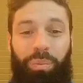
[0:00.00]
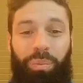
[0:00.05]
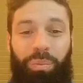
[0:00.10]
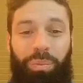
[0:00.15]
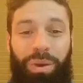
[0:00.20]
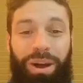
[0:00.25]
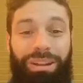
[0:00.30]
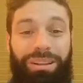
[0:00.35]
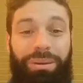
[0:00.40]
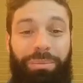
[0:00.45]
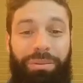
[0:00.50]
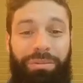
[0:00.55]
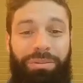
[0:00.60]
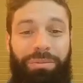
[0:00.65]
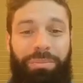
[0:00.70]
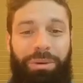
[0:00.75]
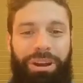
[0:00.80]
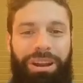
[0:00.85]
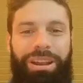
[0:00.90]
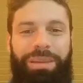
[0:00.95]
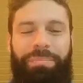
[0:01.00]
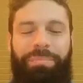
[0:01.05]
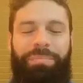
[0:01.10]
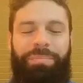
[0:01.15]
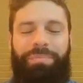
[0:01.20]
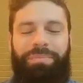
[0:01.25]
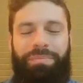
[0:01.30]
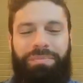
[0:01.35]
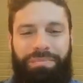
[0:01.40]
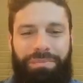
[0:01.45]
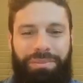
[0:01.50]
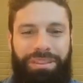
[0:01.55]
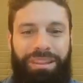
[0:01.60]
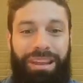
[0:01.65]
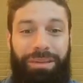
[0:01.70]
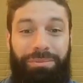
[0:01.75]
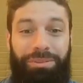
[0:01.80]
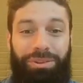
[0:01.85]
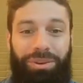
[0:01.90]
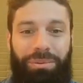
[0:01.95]
Welcome everybody. Name
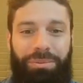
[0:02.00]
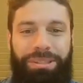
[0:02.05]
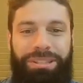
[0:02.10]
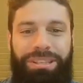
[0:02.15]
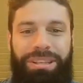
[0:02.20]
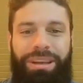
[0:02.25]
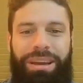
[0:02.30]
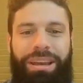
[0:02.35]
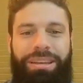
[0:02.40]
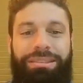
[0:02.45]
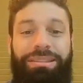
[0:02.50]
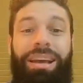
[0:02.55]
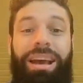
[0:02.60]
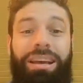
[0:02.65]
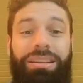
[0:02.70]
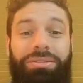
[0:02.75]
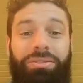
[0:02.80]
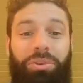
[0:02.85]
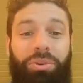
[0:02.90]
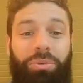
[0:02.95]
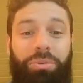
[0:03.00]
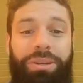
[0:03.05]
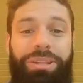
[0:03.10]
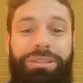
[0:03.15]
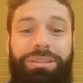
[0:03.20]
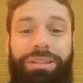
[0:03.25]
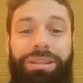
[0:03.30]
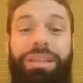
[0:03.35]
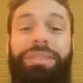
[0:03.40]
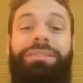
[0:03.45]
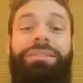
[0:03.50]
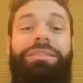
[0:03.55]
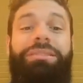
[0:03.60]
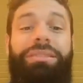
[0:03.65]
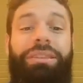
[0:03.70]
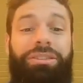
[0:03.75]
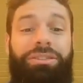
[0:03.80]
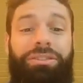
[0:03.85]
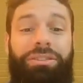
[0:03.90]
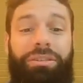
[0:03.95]
is Robert Gannes. As always, this is
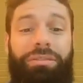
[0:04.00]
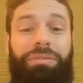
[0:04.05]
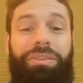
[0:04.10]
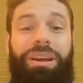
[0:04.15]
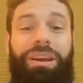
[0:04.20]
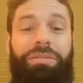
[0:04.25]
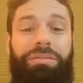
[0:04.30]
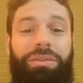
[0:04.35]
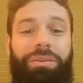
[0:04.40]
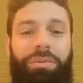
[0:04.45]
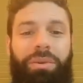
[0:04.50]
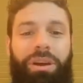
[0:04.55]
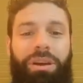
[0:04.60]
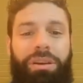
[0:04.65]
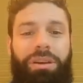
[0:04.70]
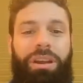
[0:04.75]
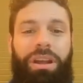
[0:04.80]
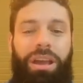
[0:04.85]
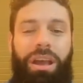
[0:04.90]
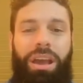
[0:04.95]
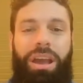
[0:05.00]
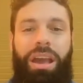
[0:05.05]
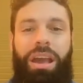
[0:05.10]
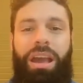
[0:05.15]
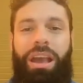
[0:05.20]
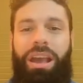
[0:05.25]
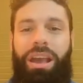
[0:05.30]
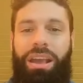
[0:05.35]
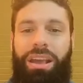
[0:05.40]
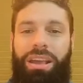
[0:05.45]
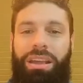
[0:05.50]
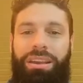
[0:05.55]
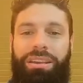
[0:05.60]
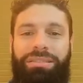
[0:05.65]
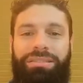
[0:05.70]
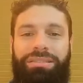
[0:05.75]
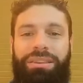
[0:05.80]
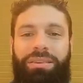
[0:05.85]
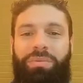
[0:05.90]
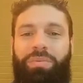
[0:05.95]
Digital for Everyone. It is
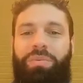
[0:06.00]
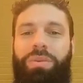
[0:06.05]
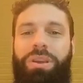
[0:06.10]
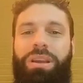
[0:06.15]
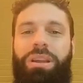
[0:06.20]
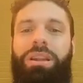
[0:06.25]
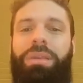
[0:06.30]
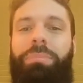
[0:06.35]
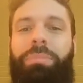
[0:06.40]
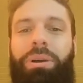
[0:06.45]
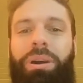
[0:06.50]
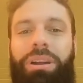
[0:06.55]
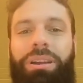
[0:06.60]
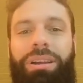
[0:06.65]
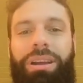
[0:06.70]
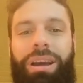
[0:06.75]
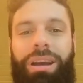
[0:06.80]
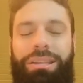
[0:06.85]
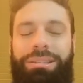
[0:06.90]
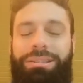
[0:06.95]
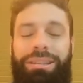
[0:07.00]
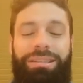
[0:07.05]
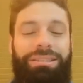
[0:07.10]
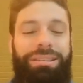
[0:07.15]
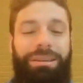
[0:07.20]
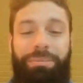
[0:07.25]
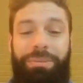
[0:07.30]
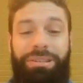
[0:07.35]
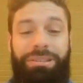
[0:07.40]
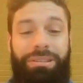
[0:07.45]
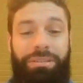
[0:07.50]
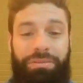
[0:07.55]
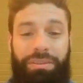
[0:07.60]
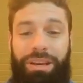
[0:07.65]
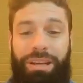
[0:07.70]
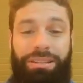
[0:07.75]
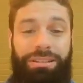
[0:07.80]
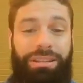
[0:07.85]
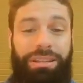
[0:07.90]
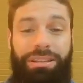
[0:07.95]
a weekly podcast that
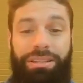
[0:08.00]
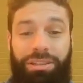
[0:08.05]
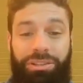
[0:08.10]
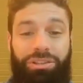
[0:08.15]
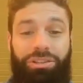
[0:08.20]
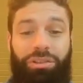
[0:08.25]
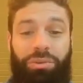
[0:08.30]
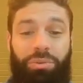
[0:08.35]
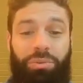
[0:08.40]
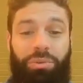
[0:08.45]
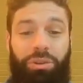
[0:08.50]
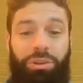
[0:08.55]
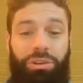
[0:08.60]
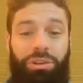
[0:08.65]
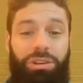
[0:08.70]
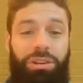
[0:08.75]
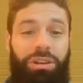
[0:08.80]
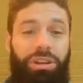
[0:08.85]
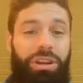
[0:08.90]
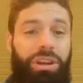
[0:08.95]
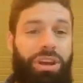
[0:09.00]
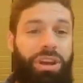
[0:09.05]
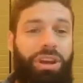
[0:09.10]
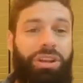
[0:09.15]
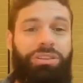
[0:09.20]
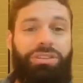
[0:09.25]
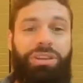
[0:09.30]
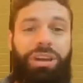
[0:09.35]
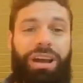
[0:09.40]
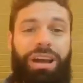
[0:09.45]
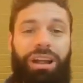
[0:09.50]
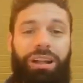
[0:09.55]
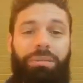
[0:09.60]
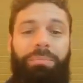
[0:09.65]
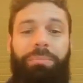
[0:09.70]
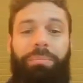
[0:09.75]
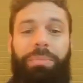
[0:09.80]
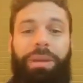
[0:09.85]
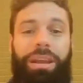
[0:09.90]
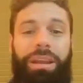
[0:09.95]
demystifies the digital world to help
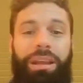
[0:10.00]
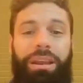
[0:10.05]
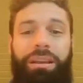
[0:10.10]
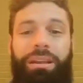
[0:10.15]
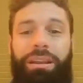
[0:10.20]
make it